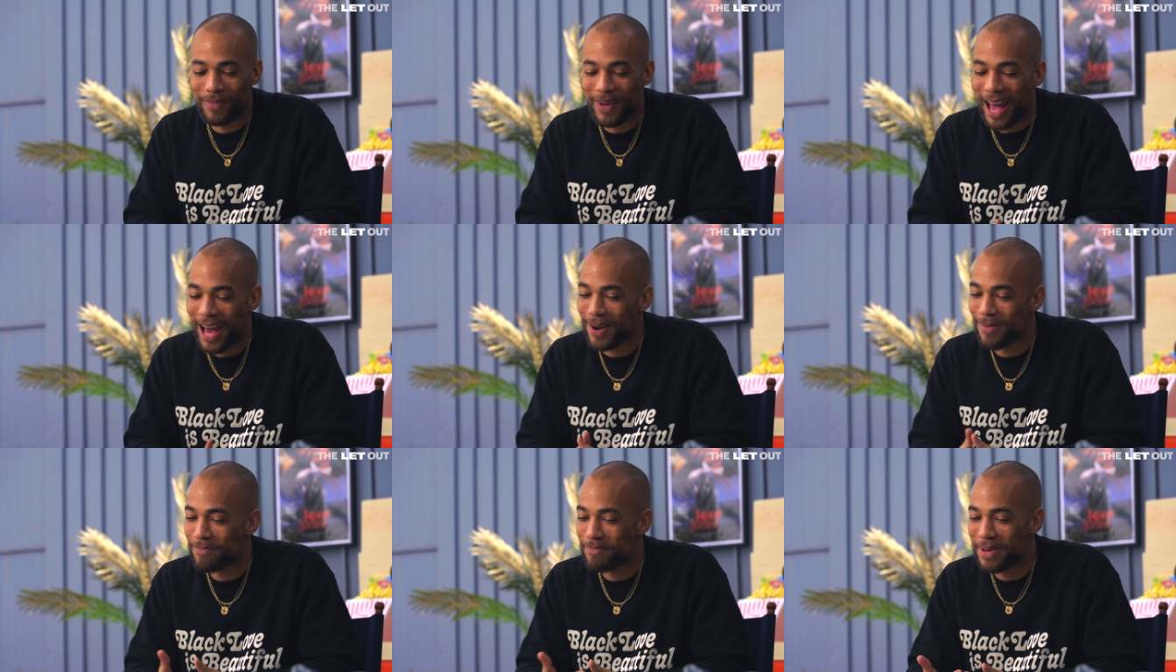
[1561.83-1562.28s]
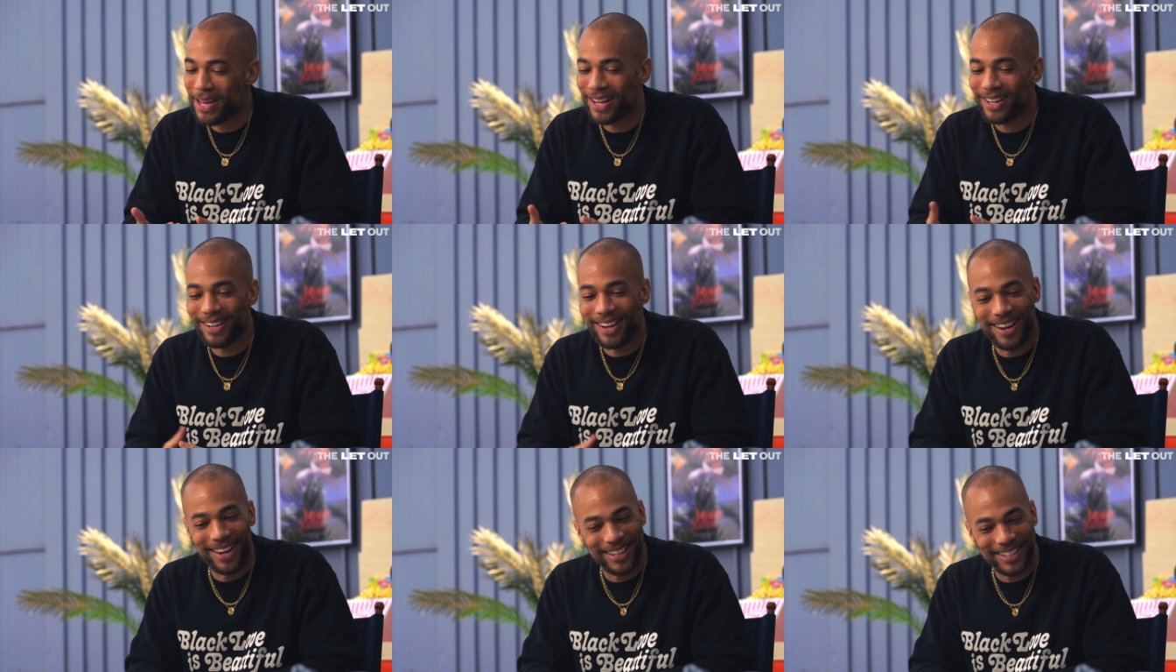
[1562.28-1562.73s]
had a big
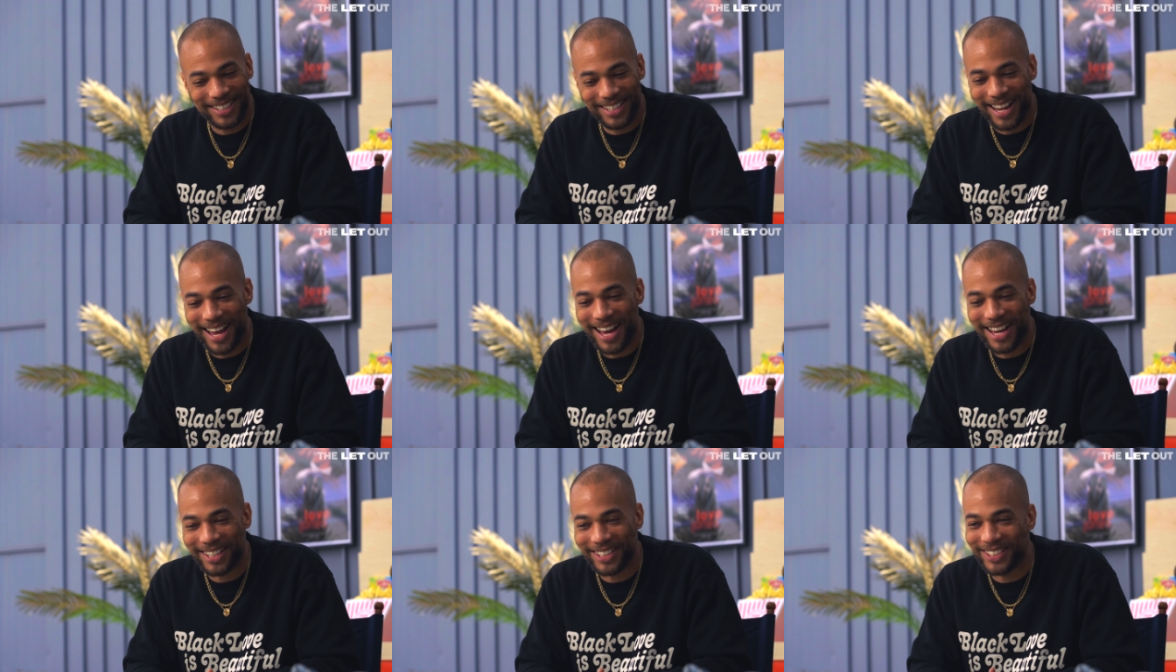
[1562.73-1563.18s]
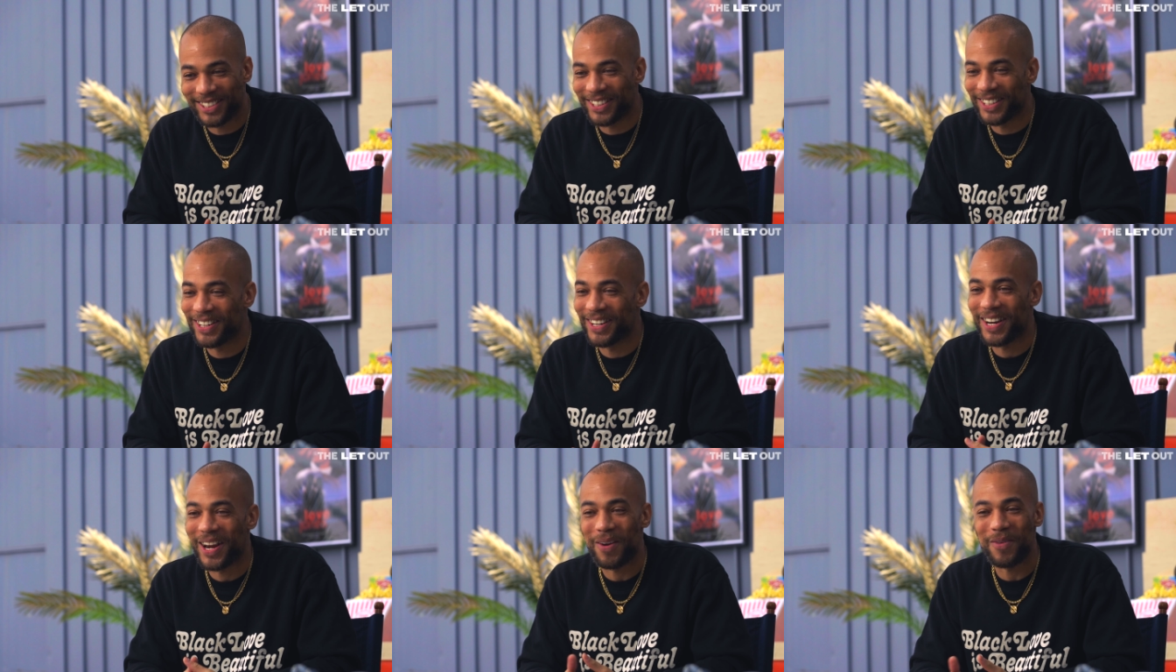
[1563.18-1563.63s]
launch last
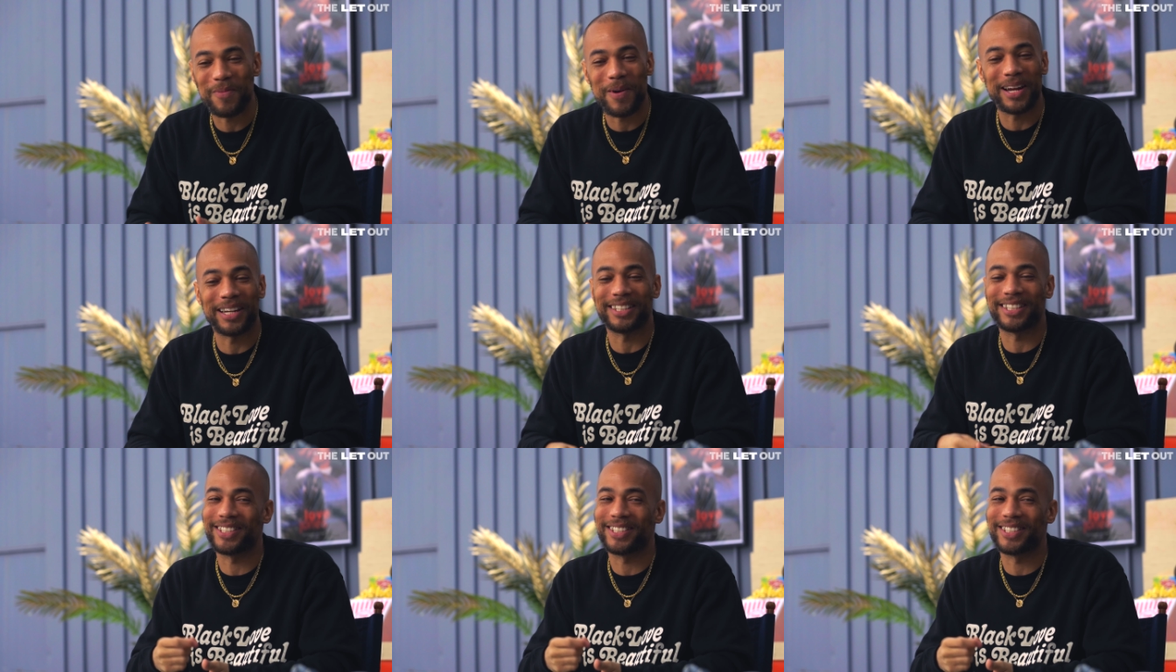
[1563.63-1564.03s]
year, and everybody's